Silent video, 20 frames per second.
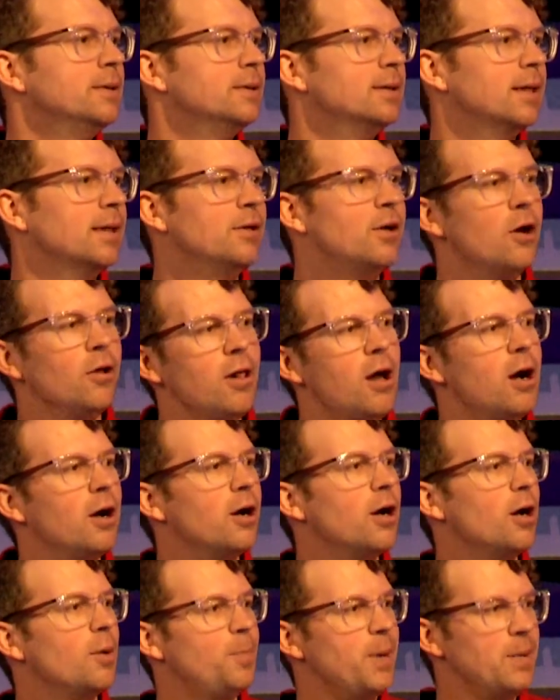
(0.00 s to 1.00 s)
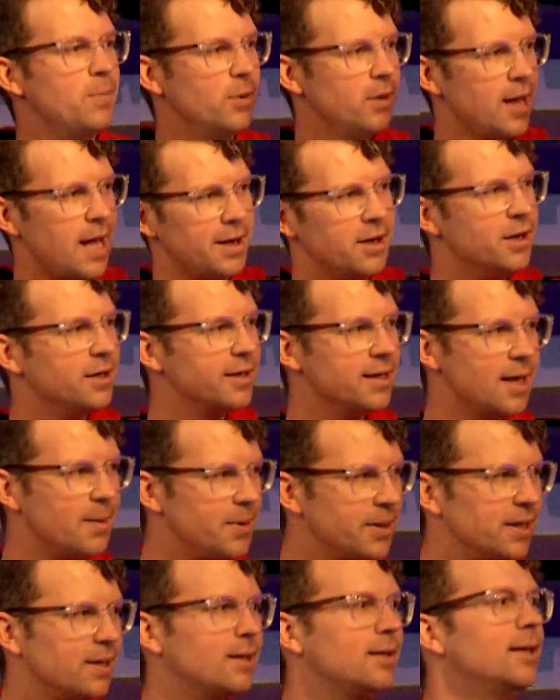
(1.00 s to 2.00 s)
And no longer are people like hooking up
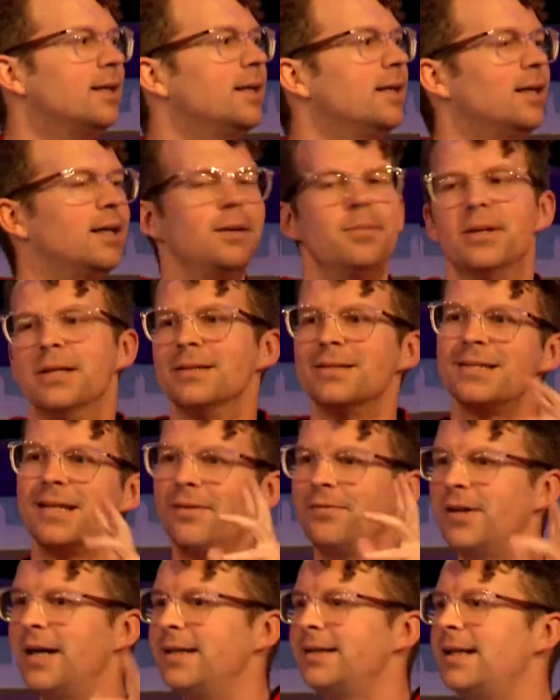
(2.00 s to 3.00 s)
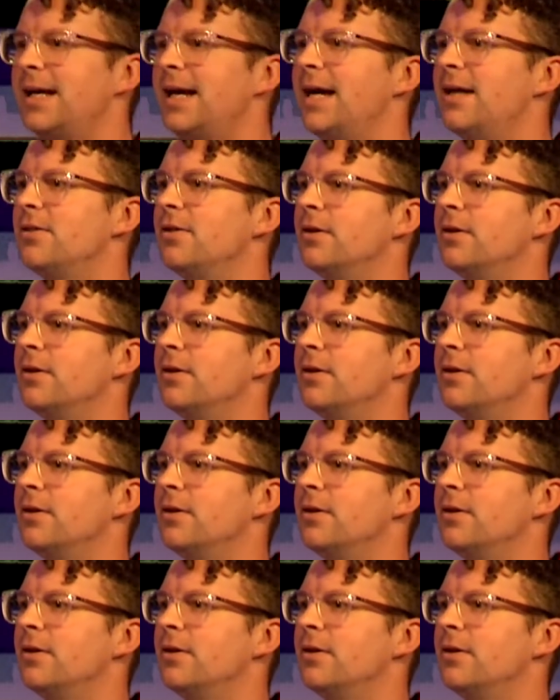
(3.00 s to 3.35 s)
at the club and stuff like that.